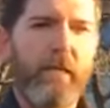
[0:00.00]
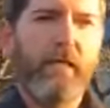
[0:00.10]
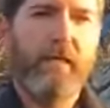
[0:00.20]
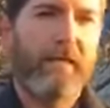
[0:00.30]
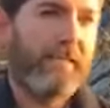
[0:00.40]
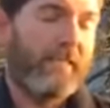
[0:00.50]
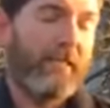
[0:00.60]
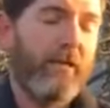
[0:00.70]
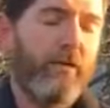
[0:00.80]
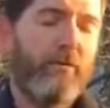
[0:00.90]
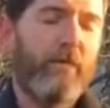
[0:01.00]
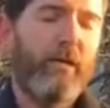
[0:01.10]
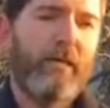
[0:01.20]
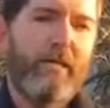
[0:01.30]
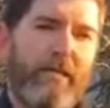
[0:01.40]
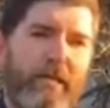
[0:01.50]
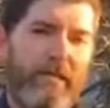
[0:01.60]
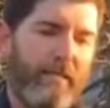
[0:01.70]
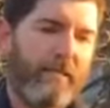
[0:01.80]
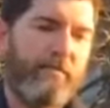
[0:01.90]
That's the only way to
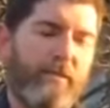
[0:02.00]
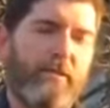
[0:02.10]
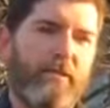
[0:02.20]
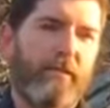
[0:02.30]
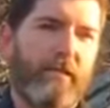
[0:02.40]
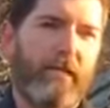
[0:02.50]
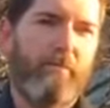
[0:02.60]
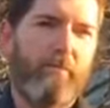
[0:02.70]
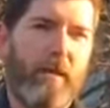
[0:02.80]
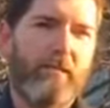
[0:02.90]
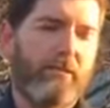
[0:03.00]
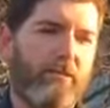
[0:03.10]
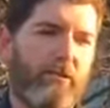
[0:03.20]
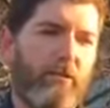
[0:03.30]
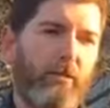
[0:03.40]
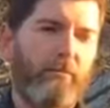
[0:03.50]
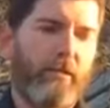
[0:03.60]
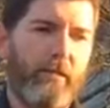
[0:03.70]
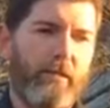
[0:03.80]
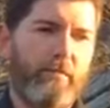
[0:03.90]
get these bills passed through and
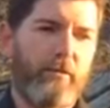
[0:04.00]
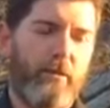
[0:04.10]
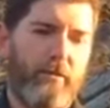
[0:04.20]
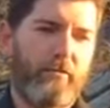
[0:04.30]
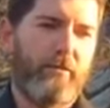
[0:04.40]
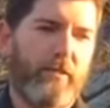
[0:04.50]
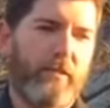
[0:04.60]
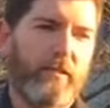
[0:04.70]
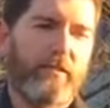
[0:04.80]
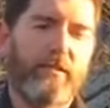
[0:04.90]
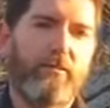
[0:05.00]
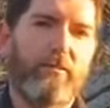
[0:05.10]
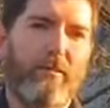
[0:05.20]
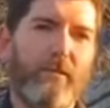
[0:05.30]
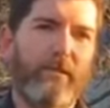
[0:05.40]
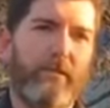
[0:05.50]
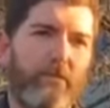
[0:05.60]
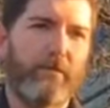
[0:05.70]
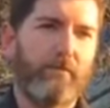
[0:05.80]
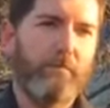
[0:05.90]
put into part of the continuing resolution.